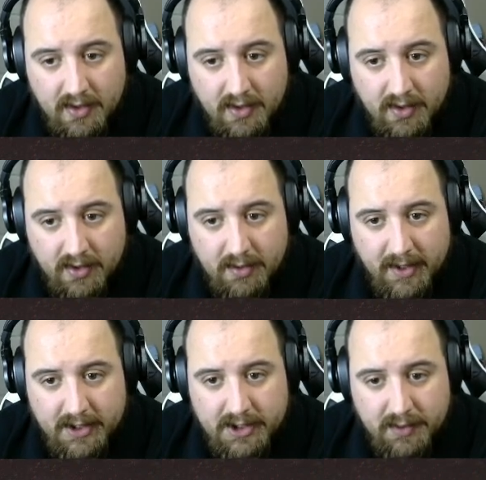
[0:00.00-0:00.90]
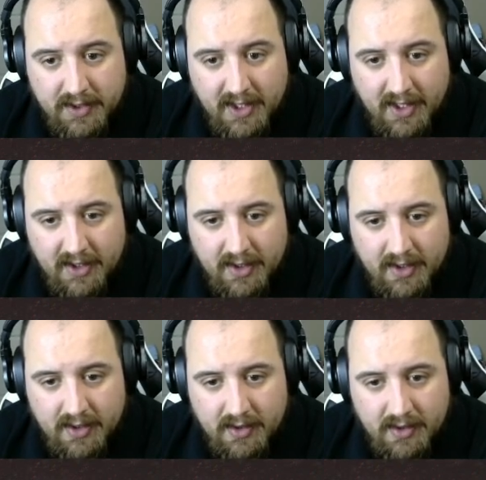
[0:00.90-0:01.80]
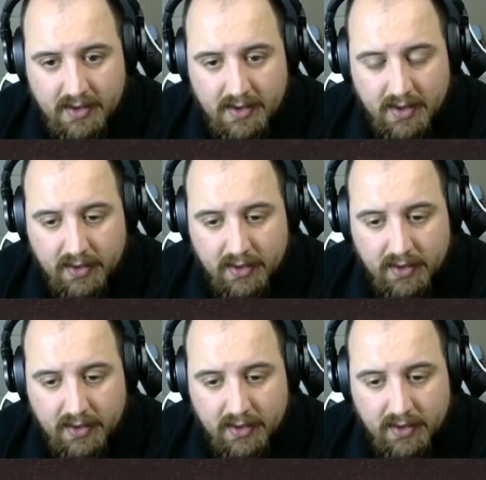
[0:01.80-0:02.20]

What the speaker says: Not to mention it would get you a